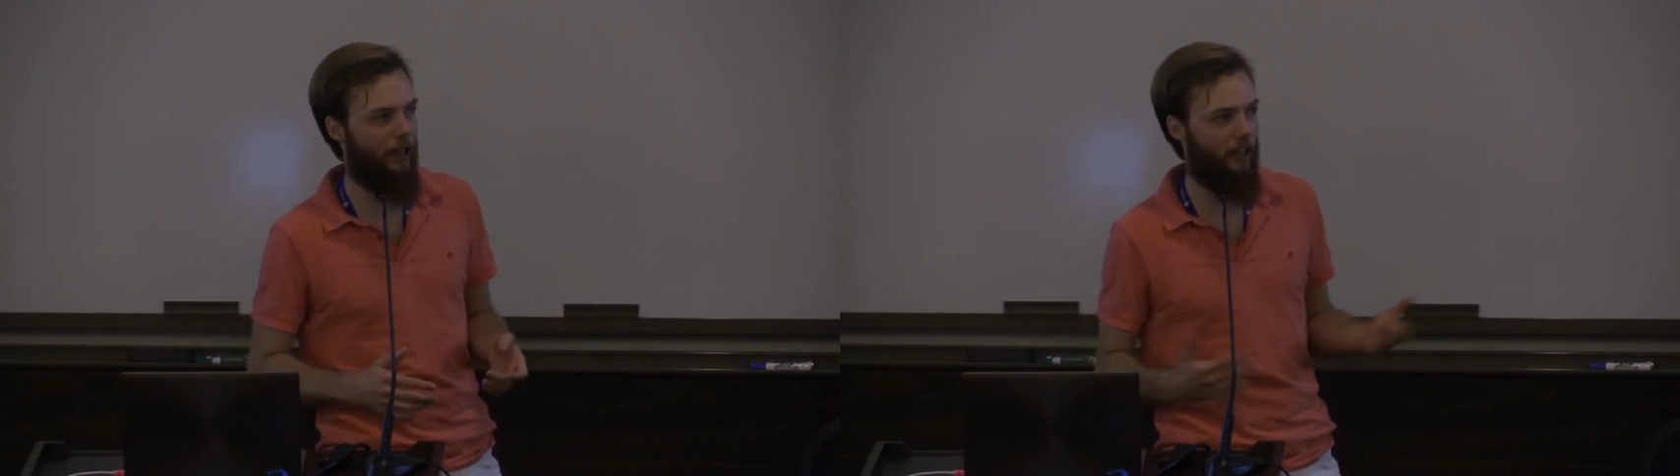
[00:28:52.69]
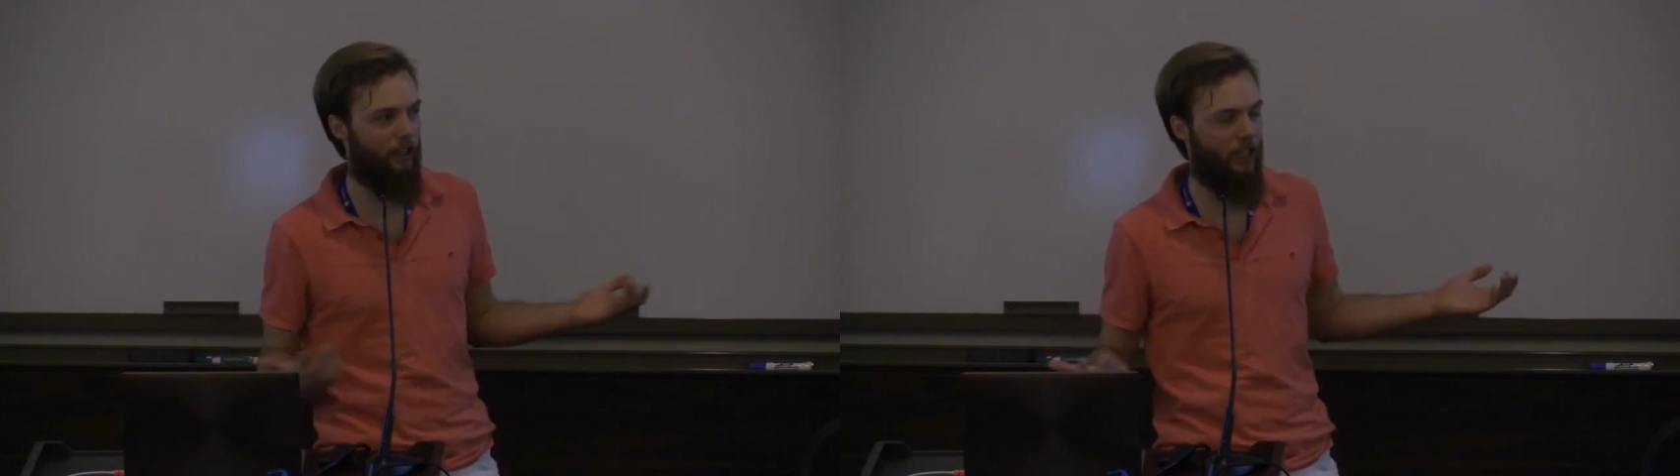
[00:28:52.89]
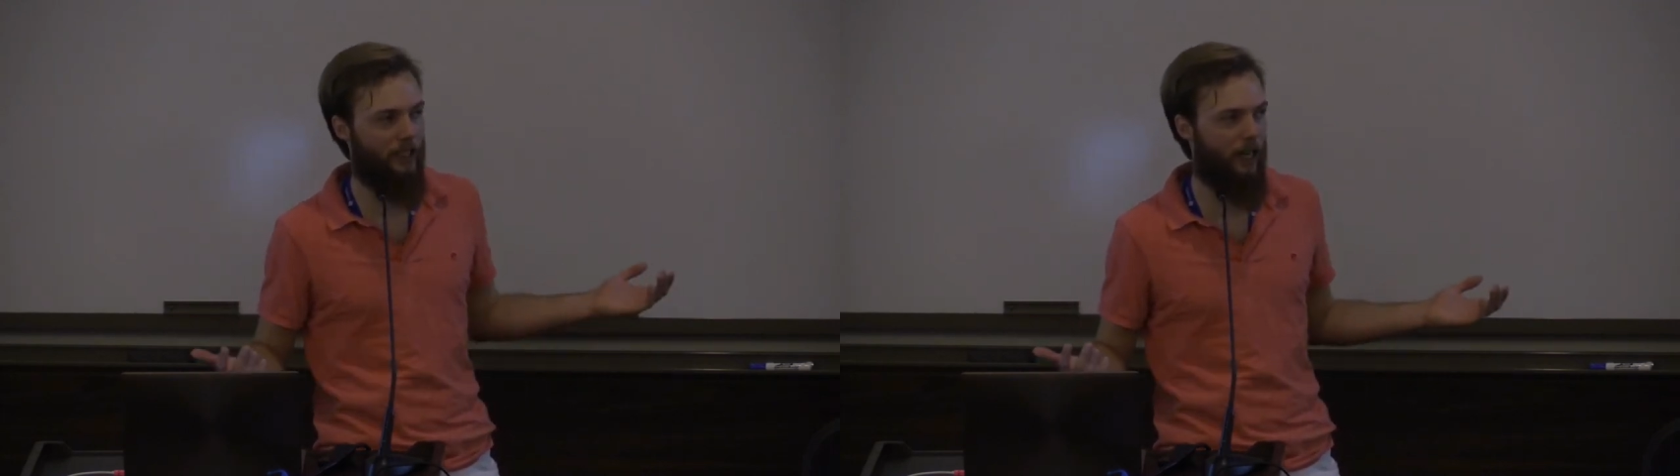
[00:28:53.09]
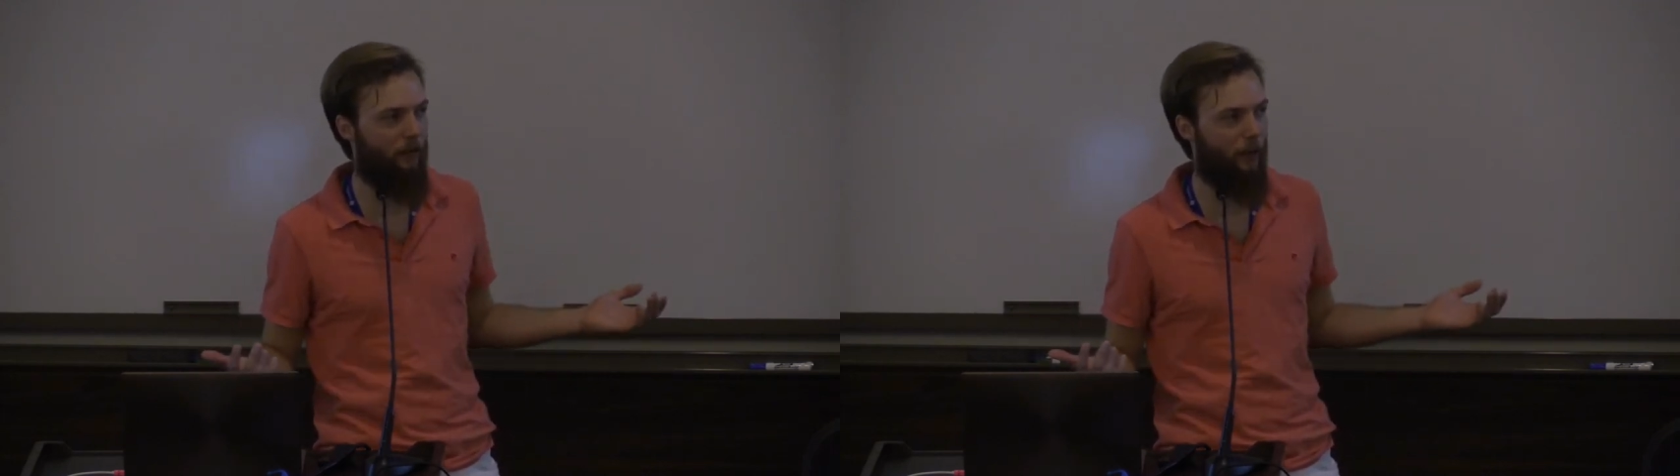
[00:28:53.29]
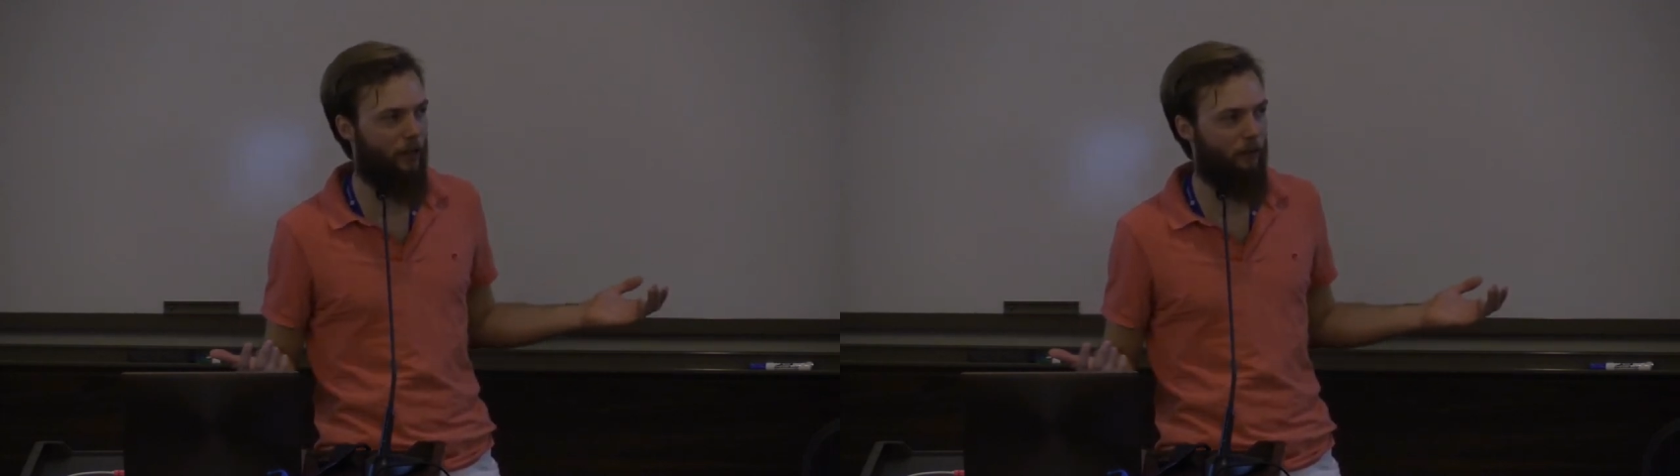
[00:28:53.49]
You just
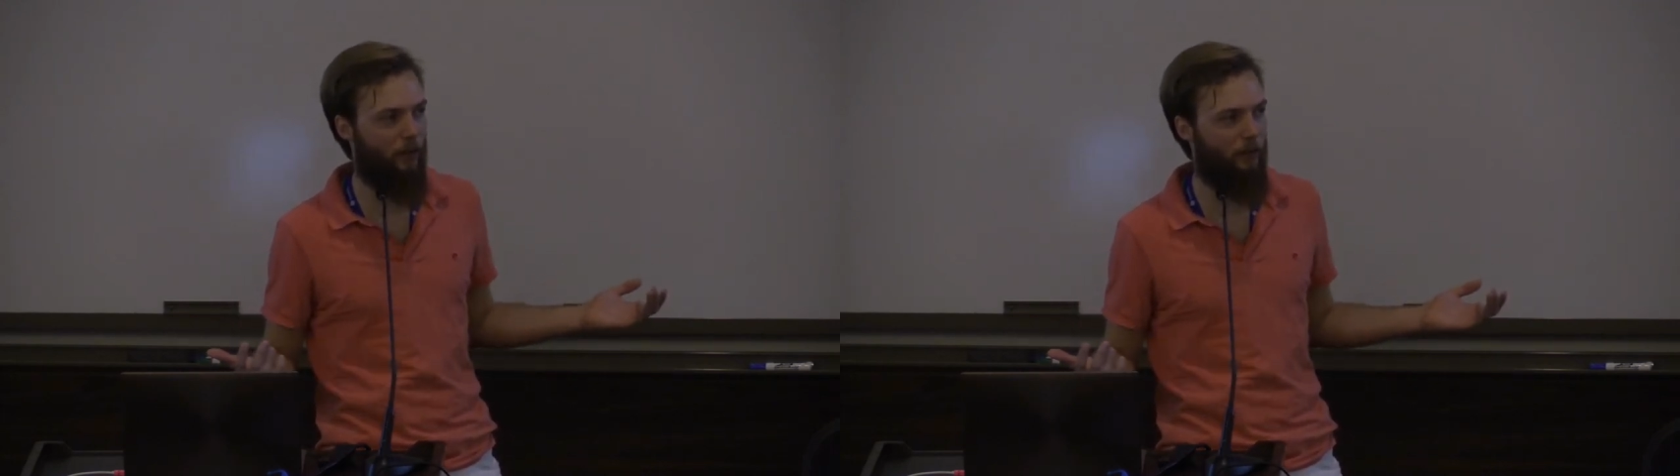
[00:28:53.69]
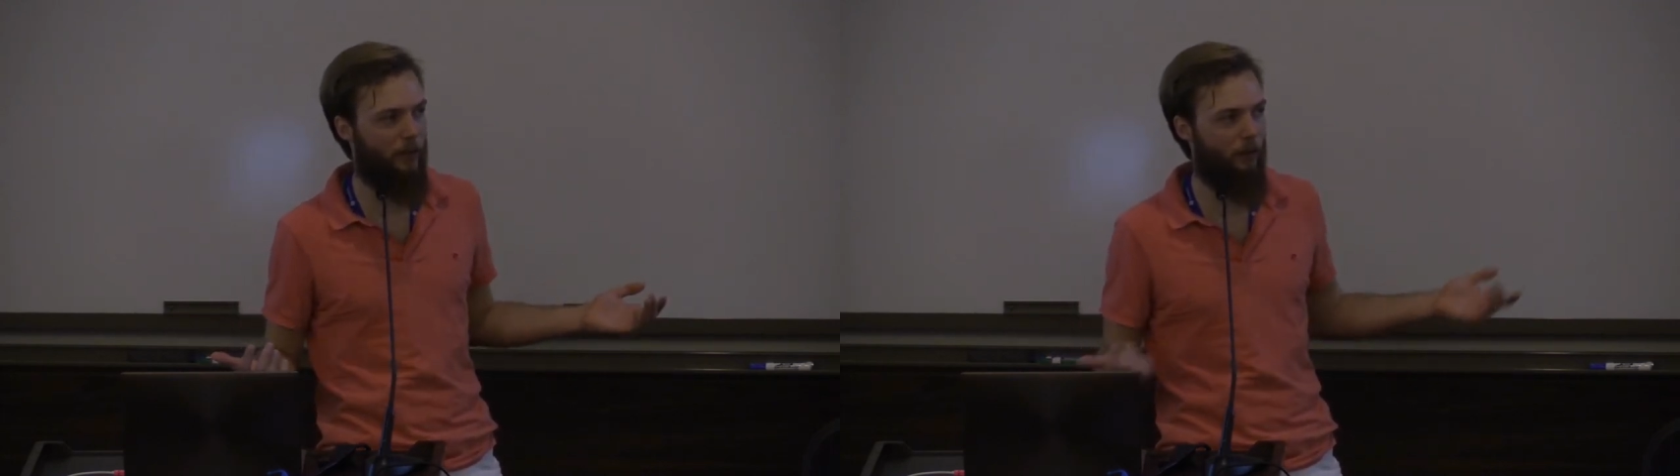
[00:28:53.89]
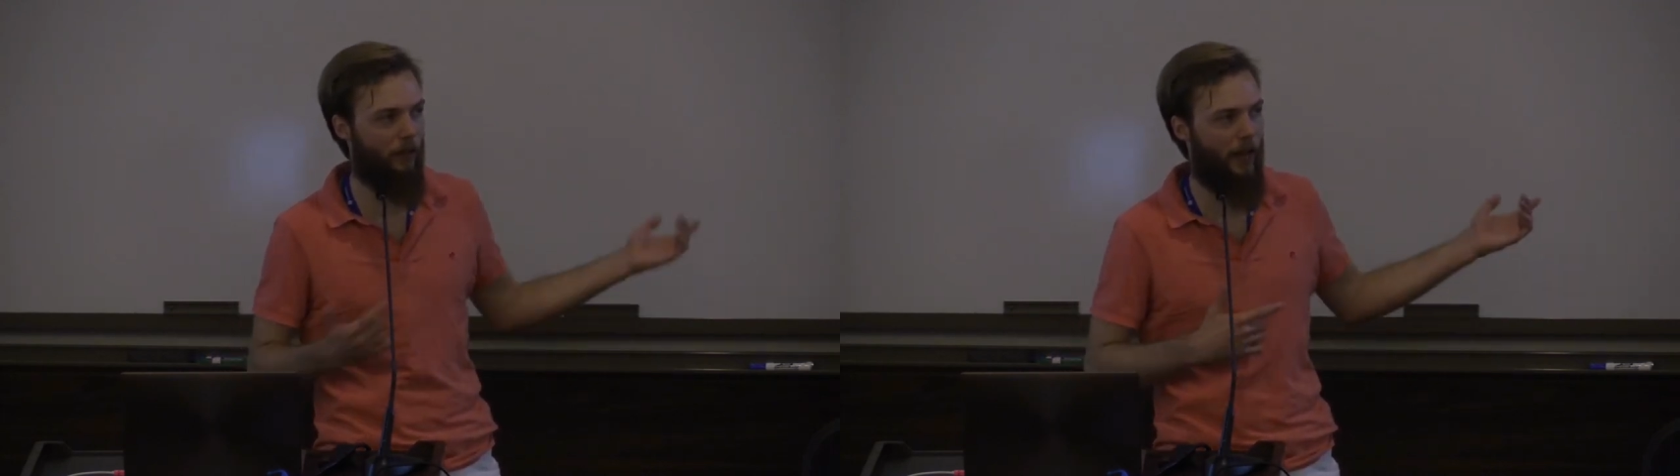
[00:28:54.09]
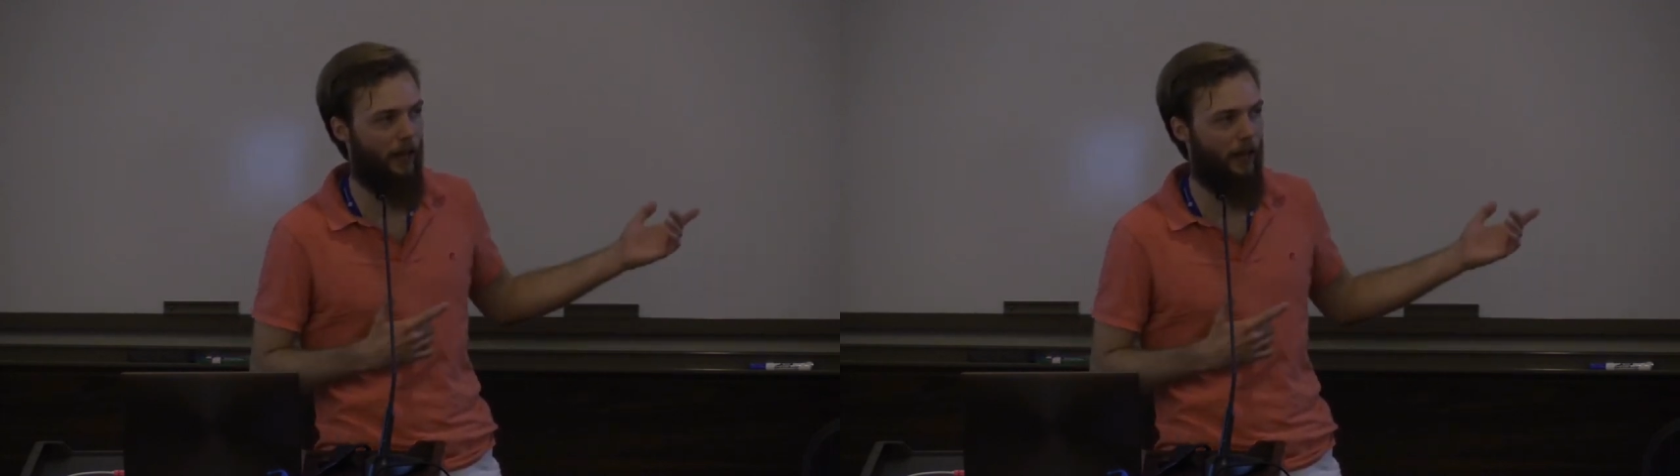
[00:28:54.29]
have multiple people